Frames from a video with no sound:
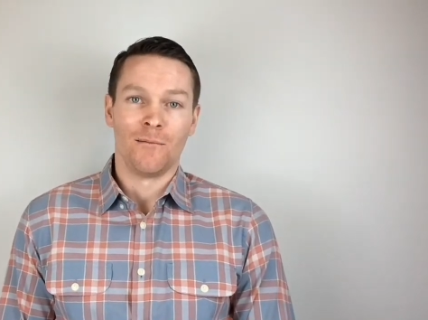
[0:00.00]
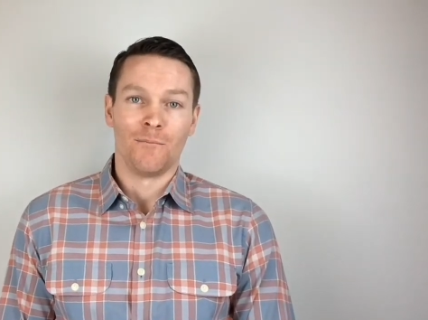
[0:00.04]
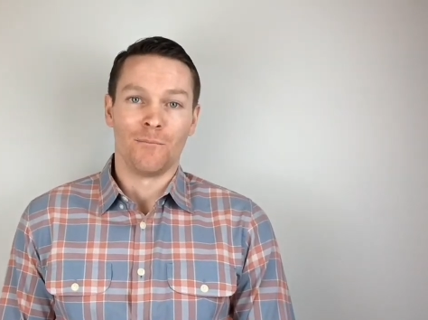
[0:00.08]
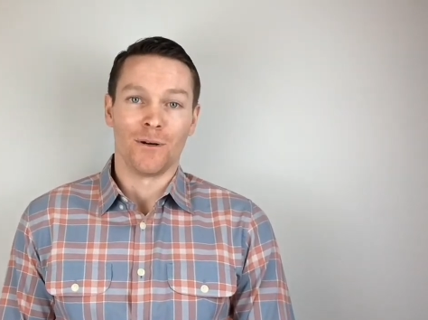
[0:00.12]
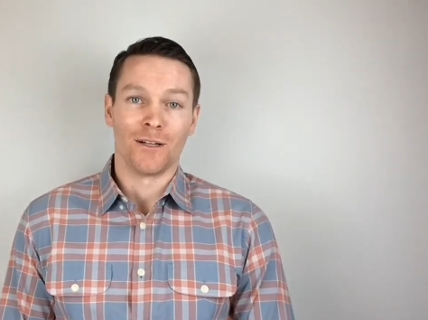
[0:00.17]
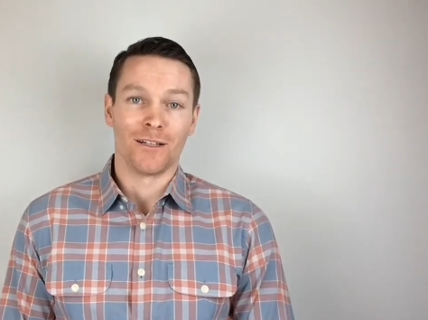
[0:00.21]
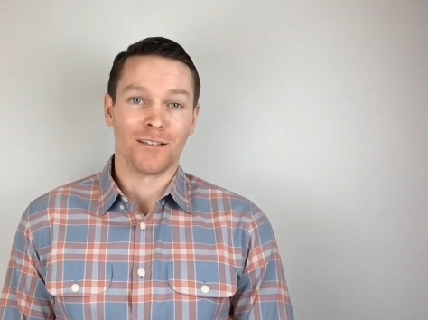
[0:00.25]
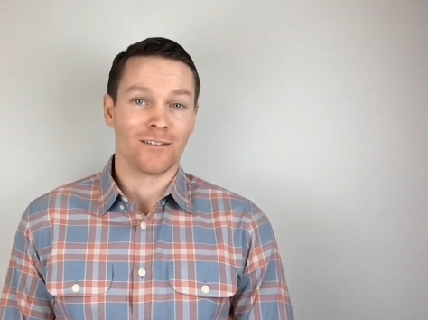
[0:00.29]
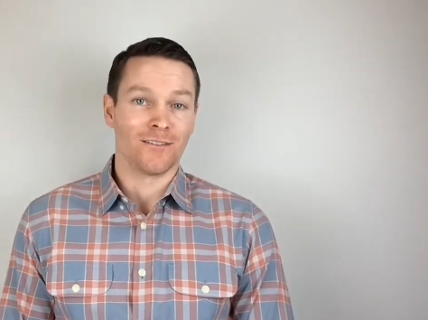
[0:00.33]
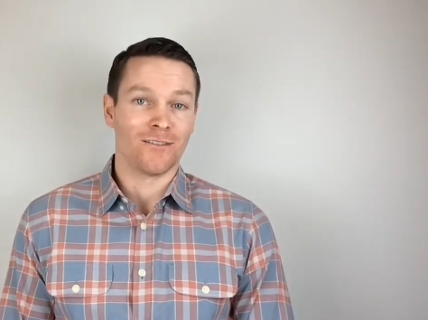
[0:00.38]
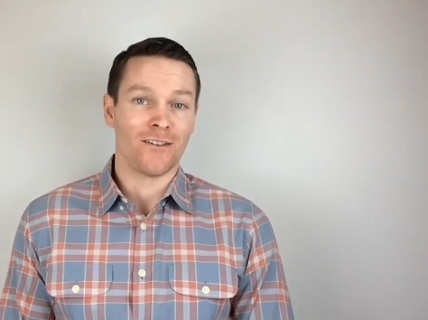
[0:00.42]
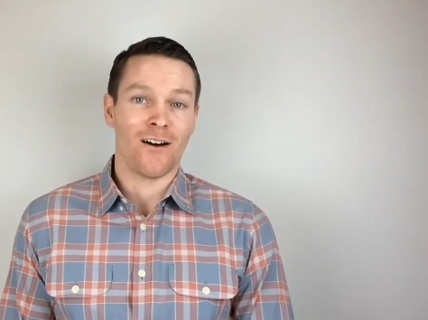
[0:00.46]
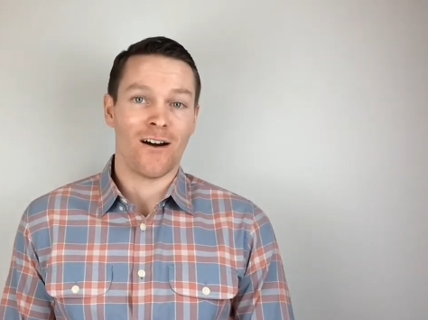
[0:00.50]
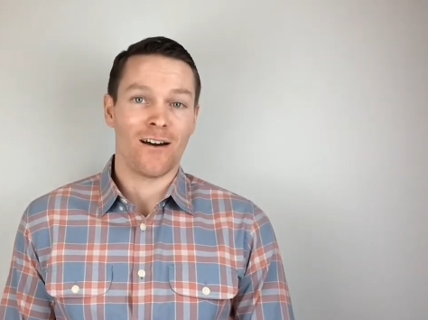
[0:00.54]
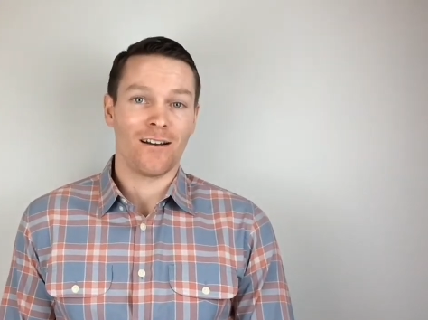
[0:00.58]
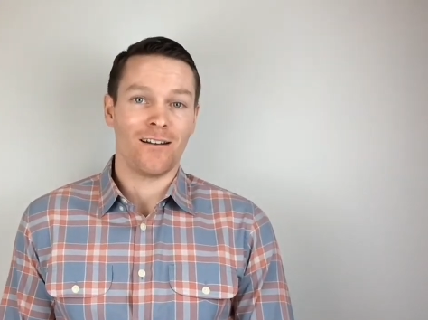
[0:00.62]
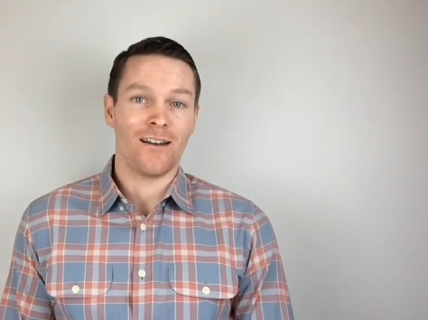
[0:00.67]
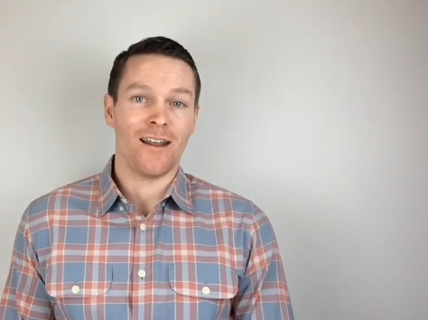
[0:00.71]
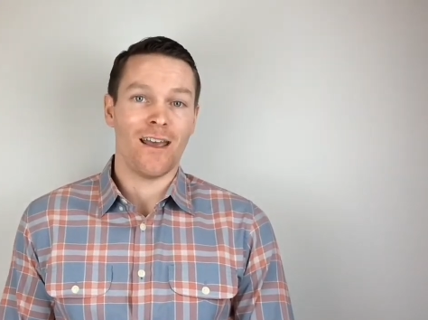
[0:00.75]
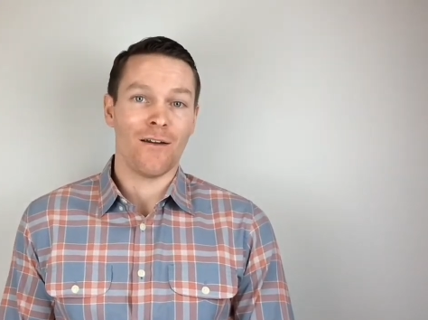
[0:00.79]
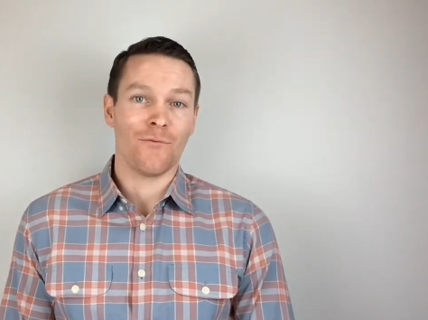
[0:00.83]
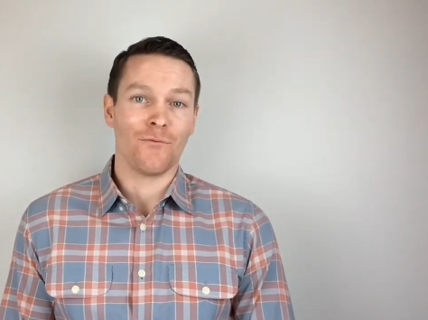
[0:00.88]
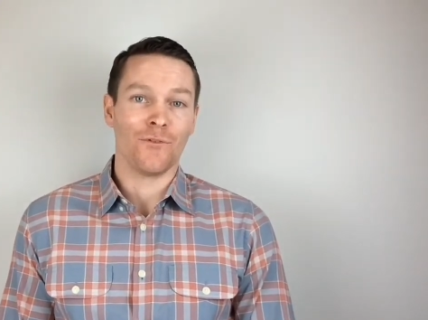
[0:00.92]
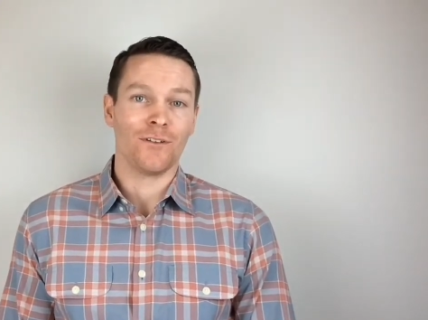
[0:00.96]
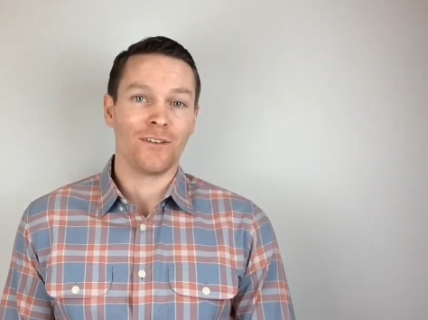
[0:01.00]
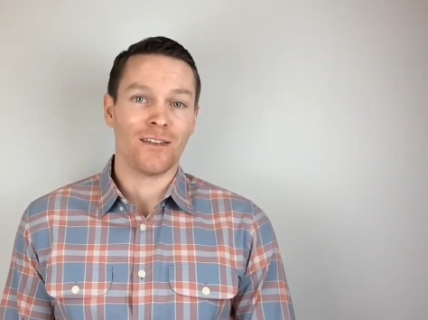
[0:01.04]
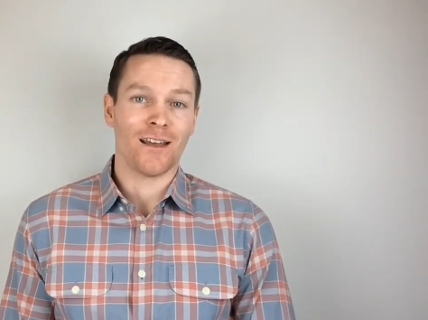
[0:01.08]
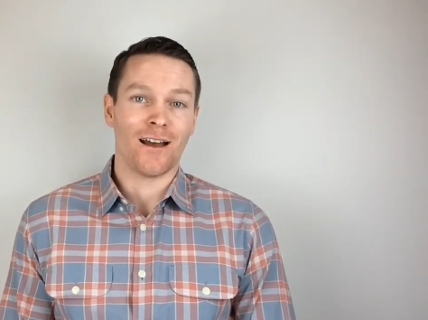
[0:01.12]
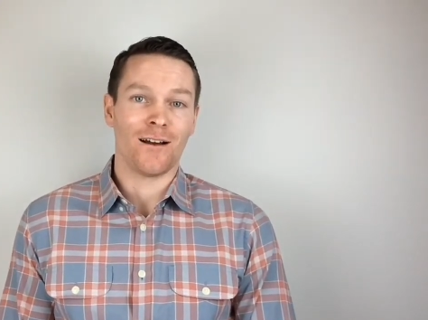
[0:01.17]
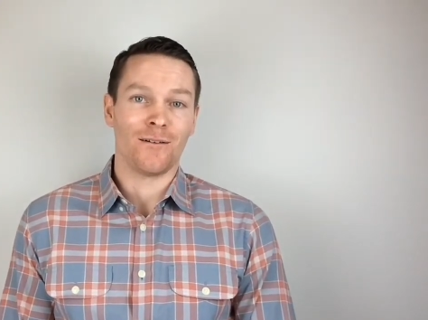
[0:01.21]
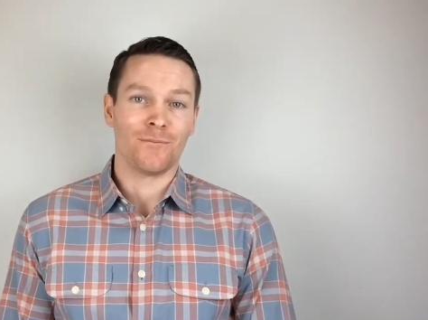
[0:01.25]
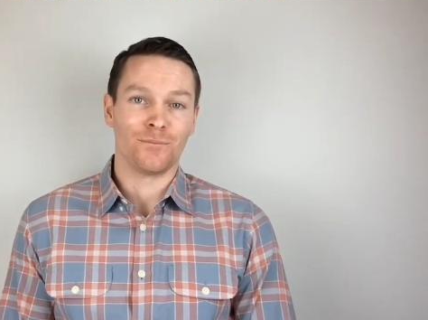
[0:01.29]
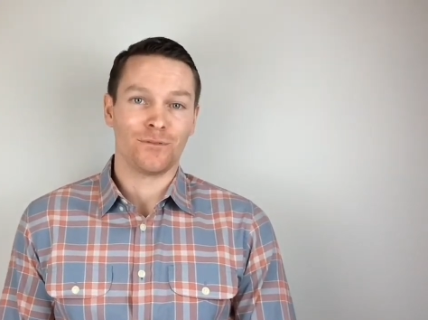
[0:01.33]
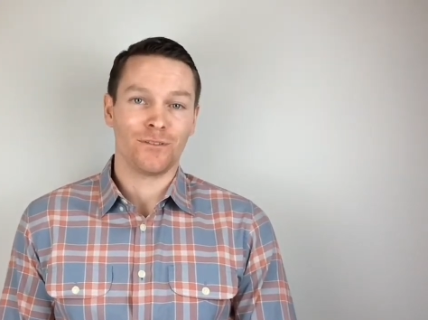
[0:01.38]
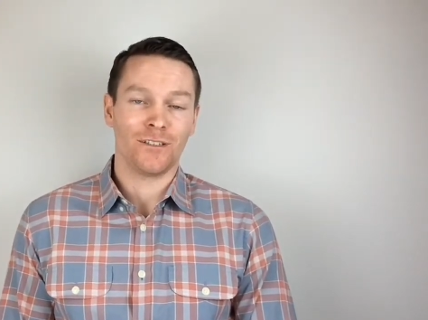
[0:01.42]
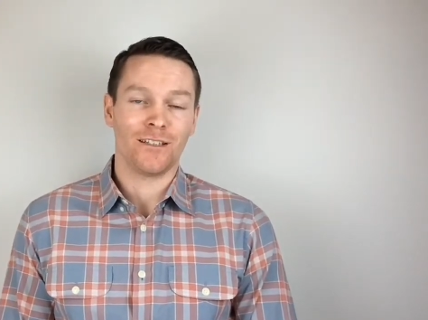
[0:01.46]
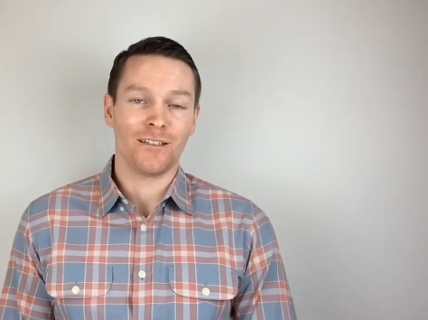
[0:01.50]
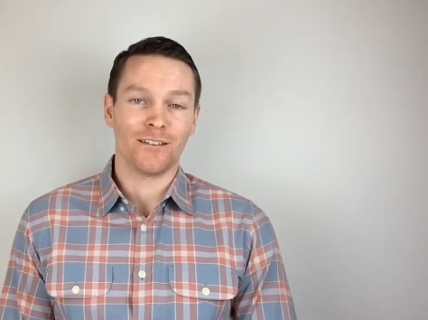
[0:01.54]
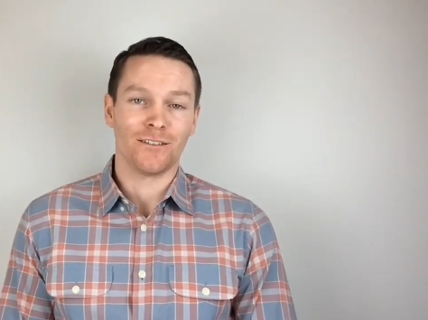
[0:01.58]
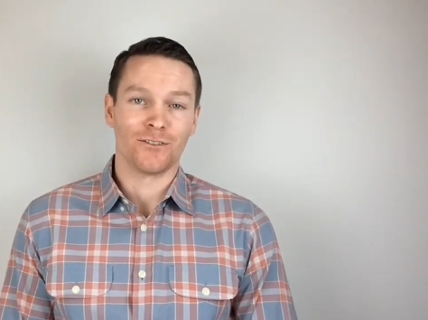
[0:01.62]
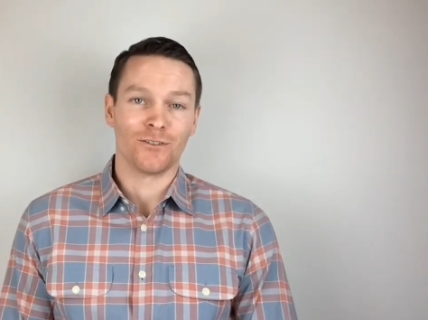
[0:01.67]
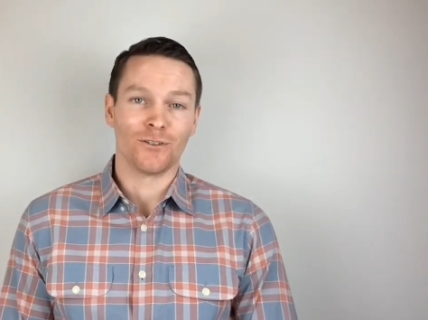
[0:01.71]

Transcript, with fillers: but it's not an every down player.